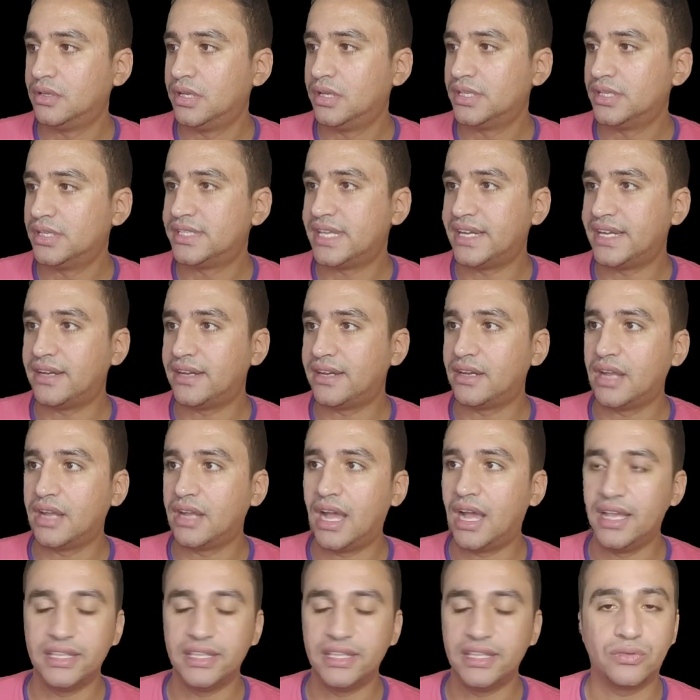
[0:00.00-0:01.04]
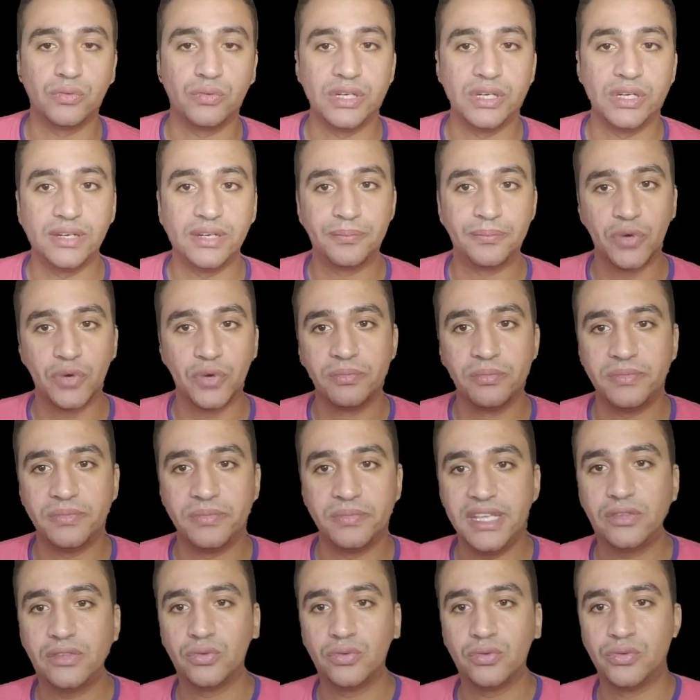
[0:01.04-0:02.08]
Then it will prompt
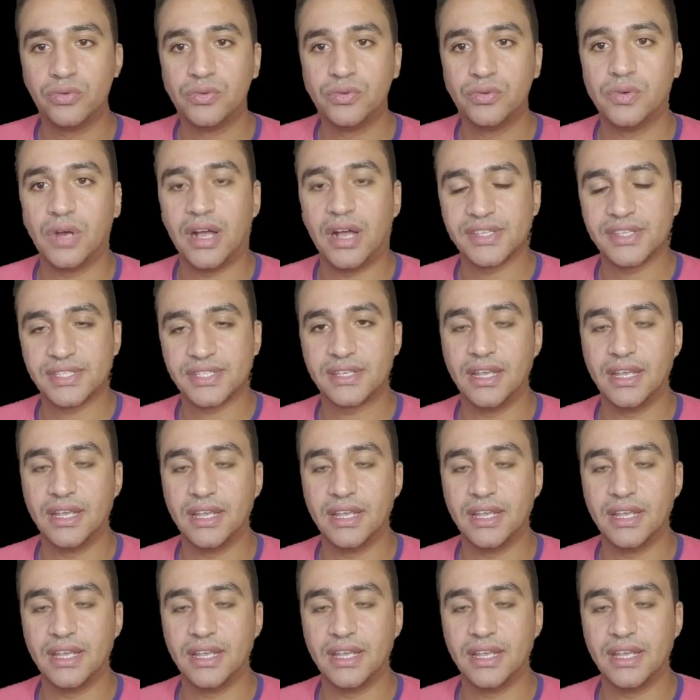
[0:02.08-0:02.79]
me to ask